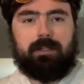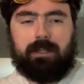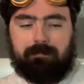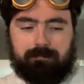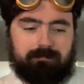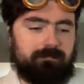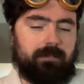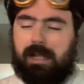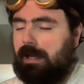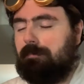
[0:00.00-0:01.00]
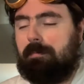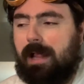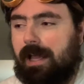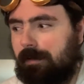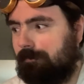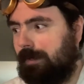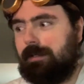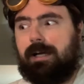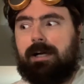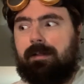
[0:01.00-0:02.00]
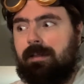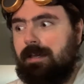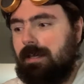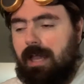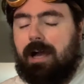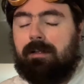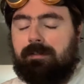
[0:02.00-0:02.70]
because I kind of my plan, but yeah.